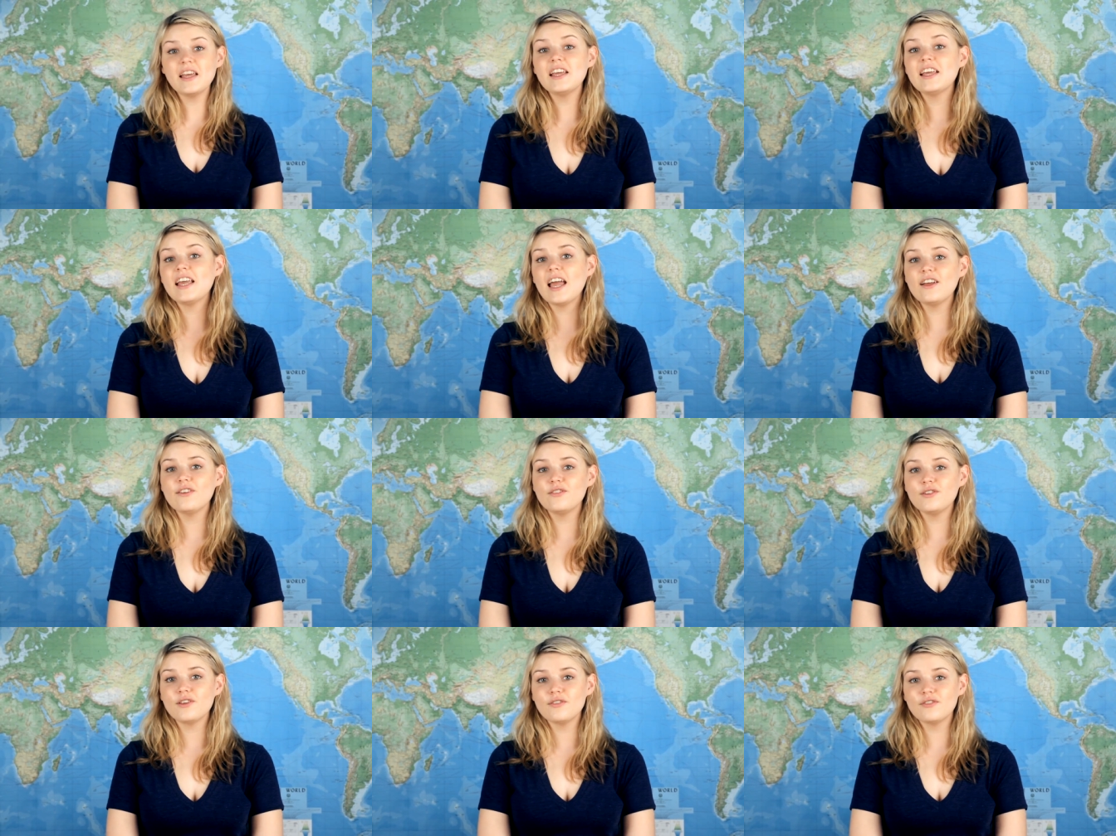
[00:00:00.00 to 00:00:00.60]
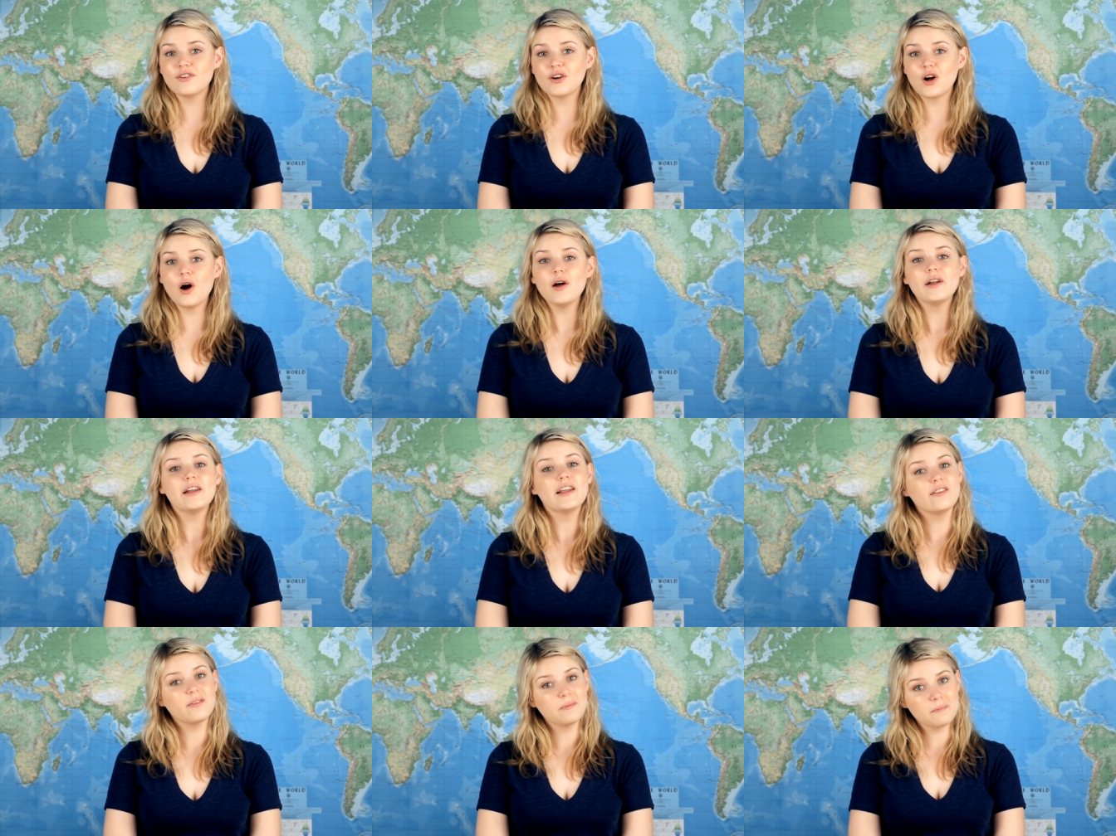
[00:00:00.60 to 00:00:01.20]
In case you
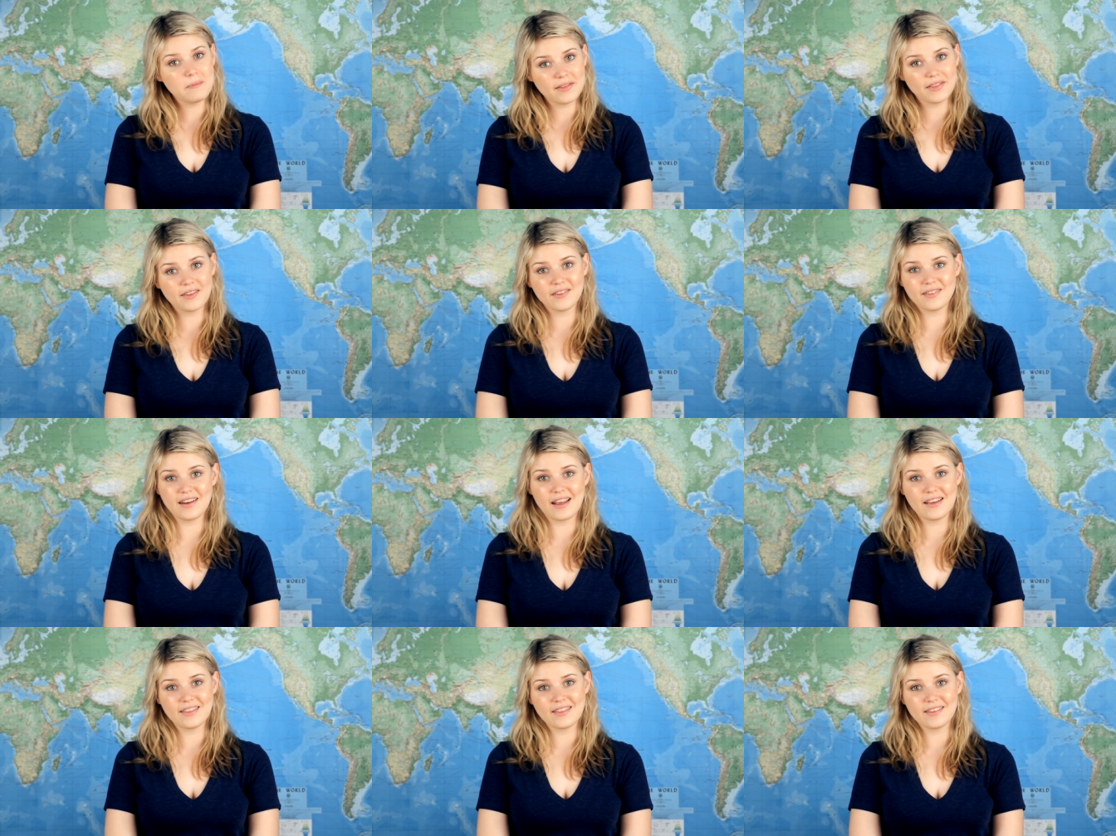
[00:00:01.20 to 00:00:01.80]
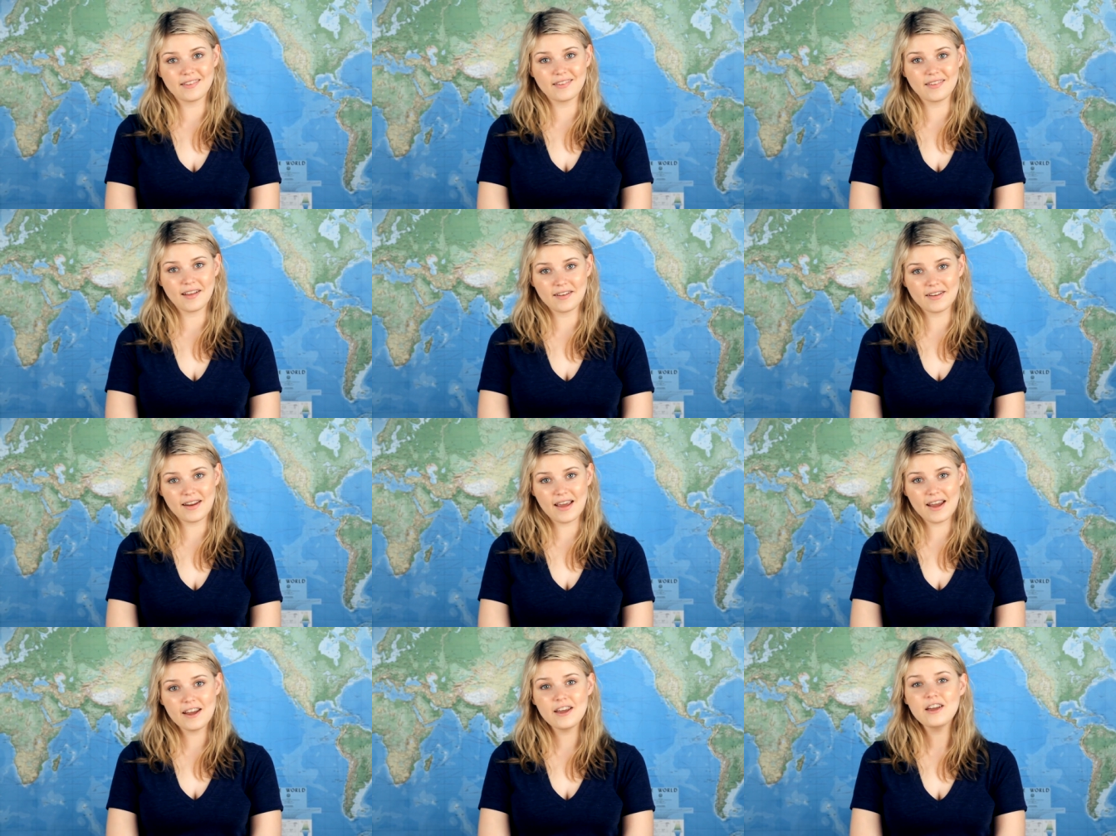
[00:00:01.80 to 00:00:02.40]
forgot, it's Mother's Day this
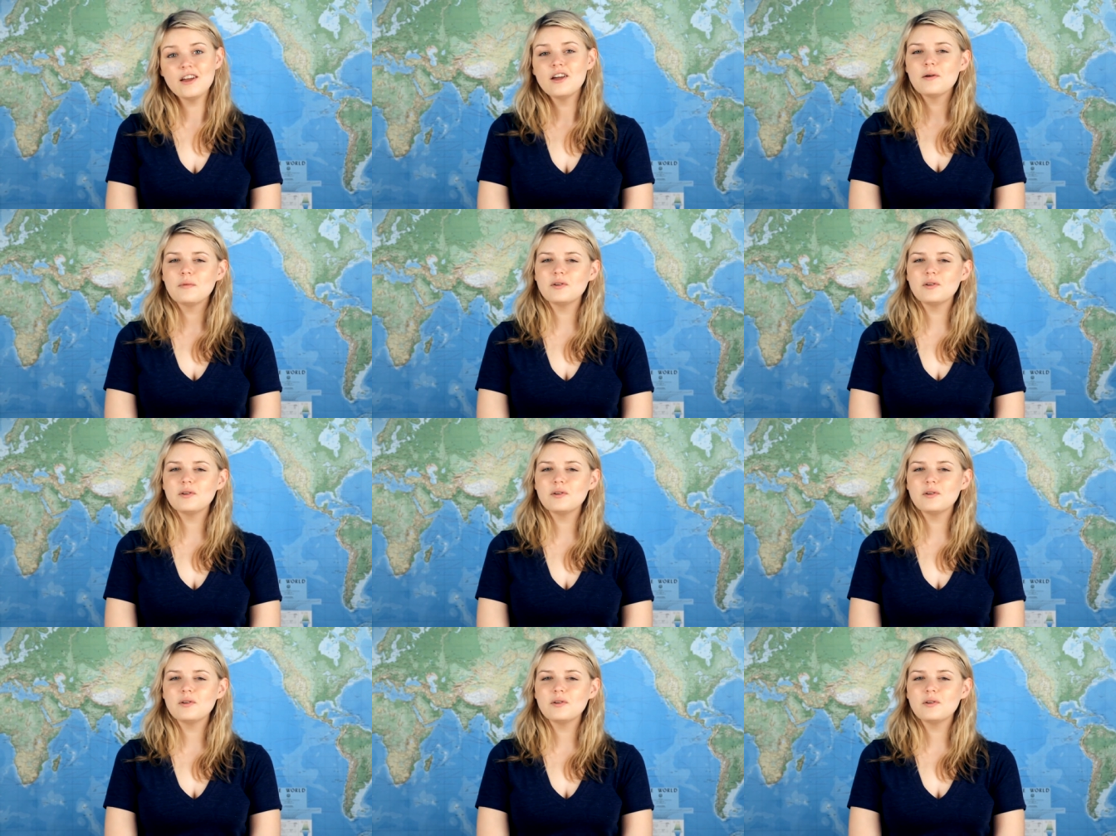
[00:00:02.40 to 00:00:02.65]
Sunday,